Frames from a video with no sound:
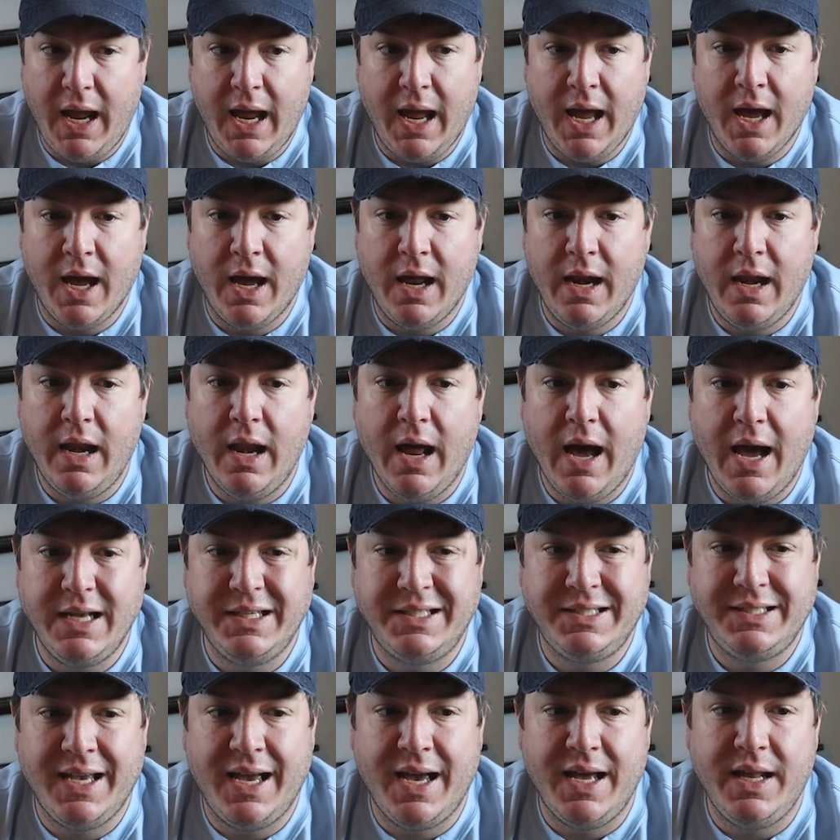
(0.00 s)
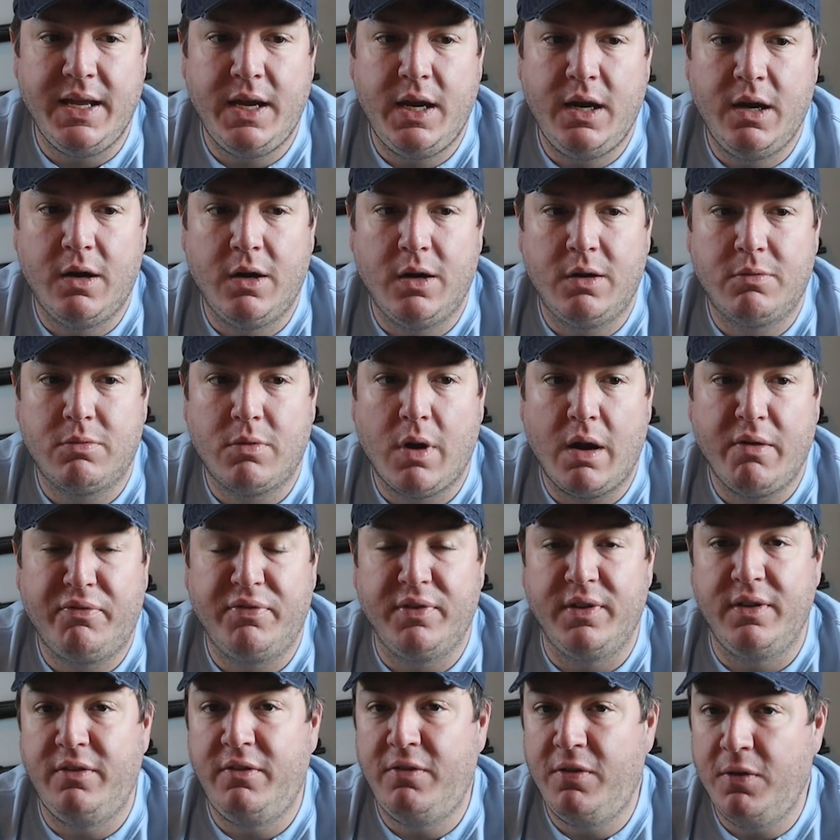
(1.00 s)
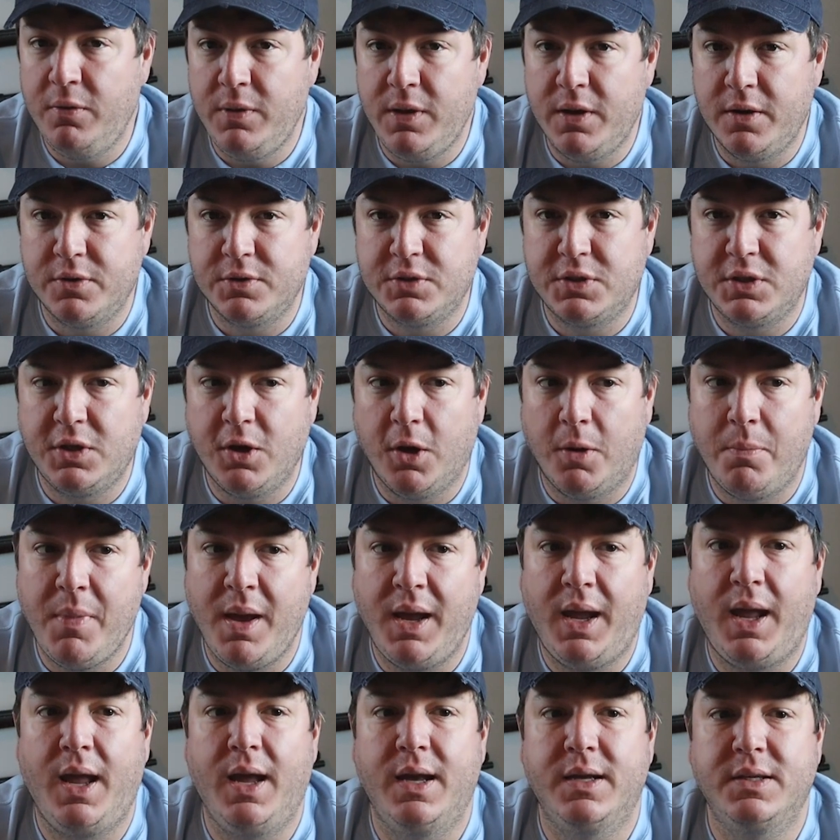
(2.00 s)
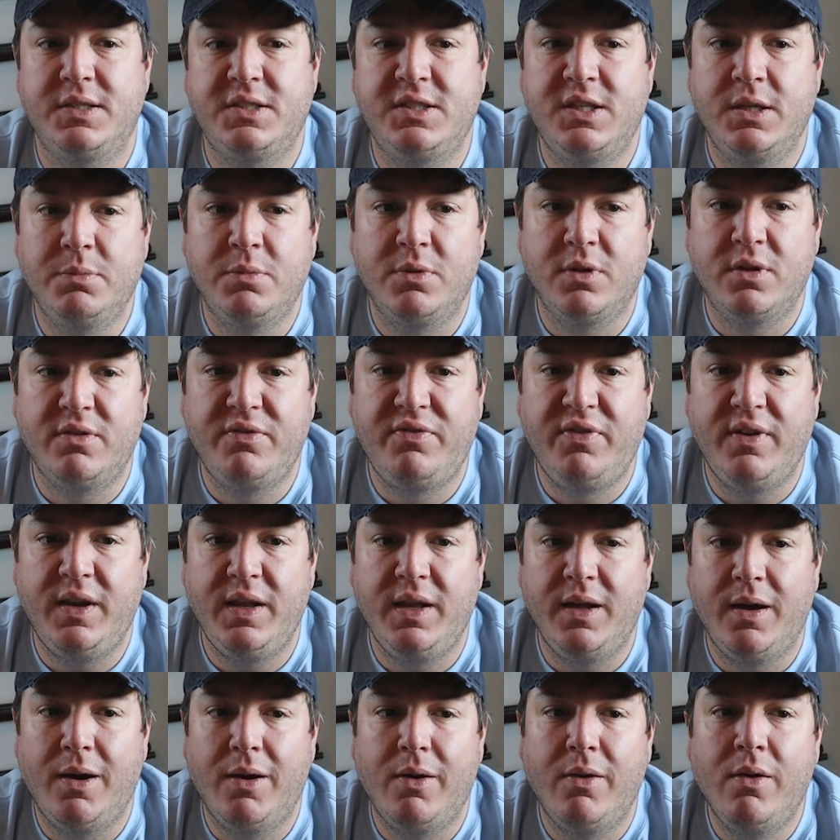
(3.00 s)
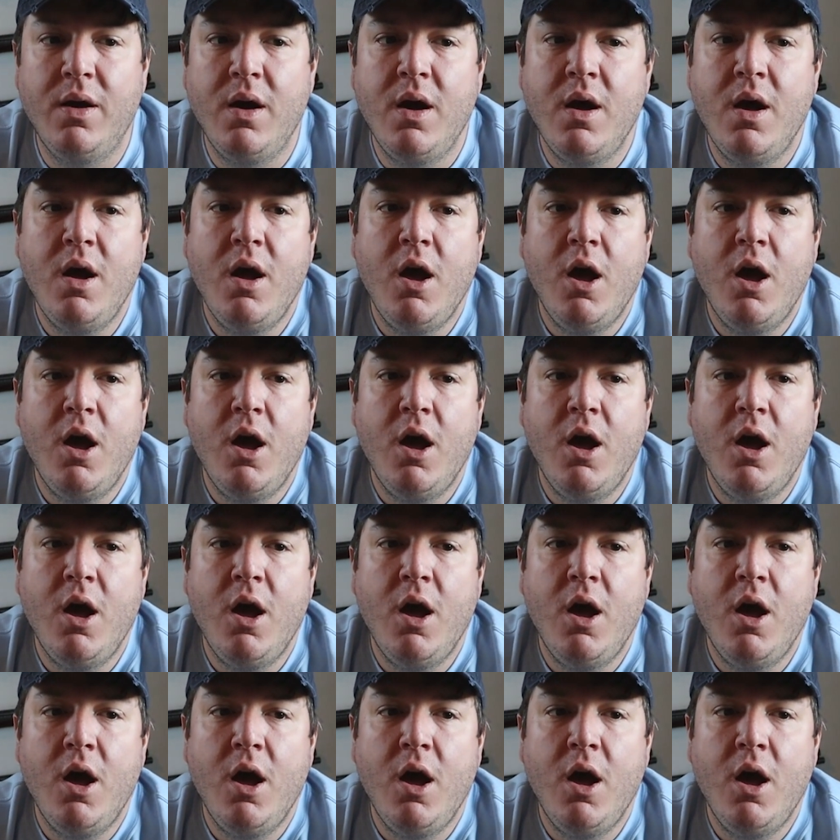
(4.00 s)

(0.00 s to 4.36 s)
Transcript: and I sat here roughly two years ago making a similar video,